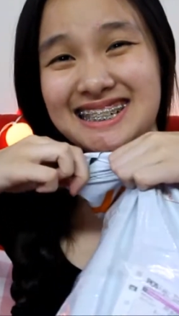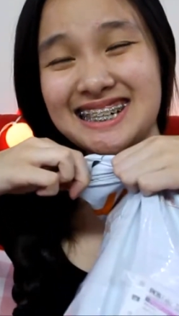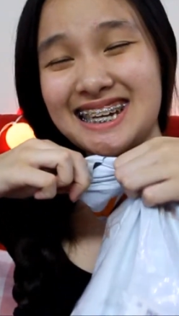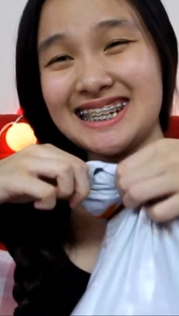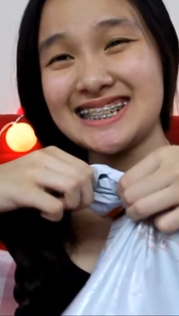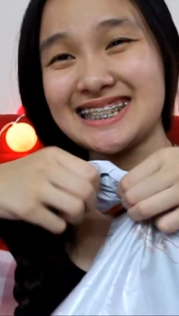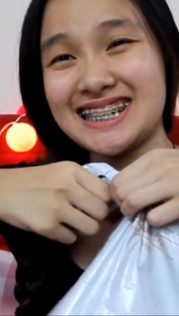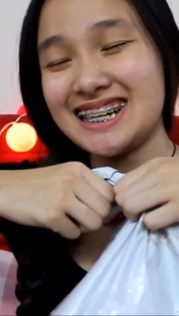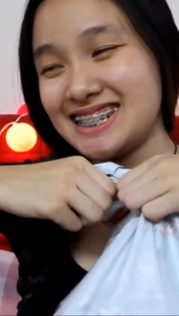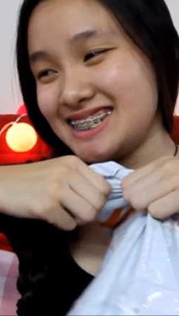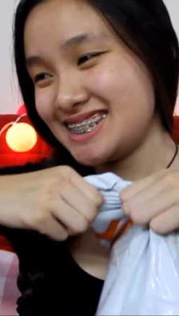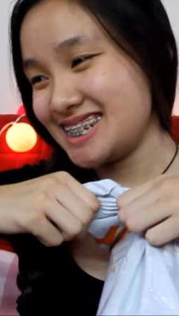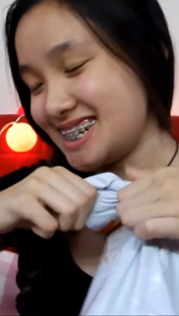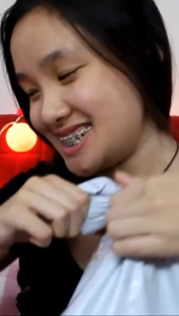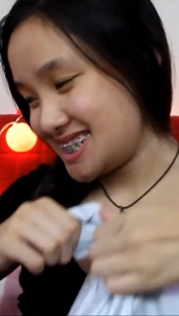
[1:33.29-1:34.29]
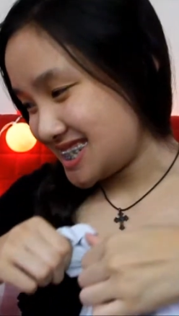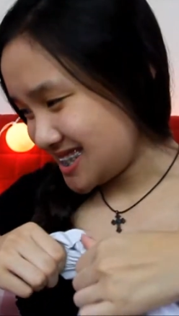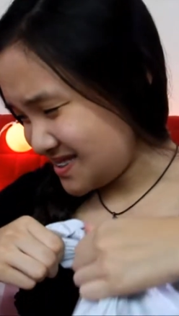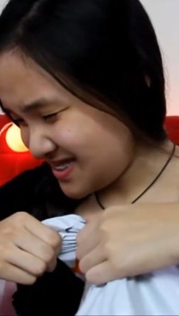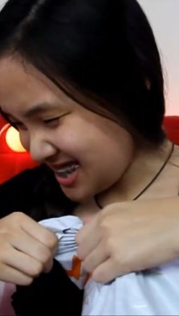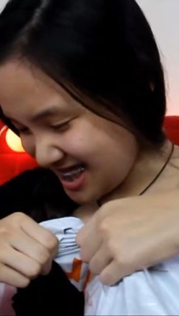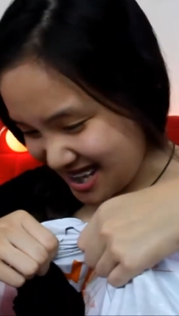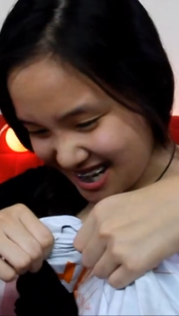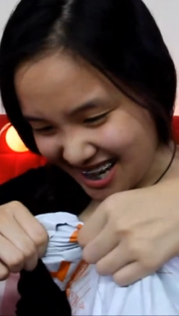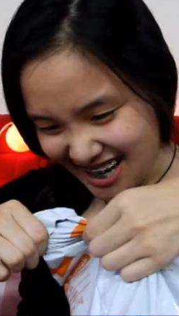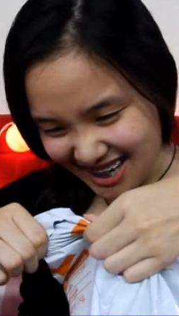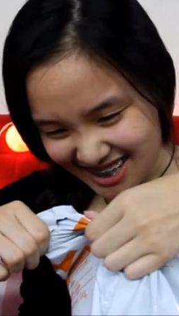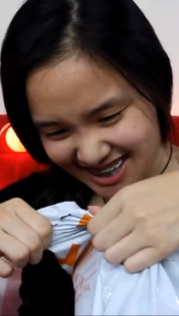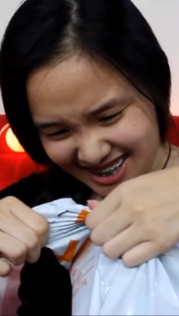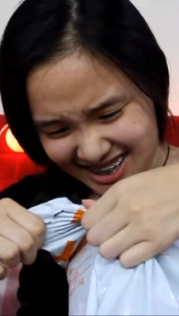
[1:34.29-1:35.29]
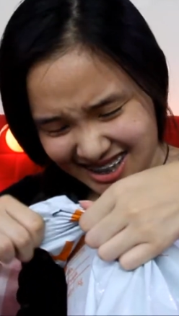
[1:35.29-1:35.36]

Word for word: Okay, this is not easy guys. What the heck?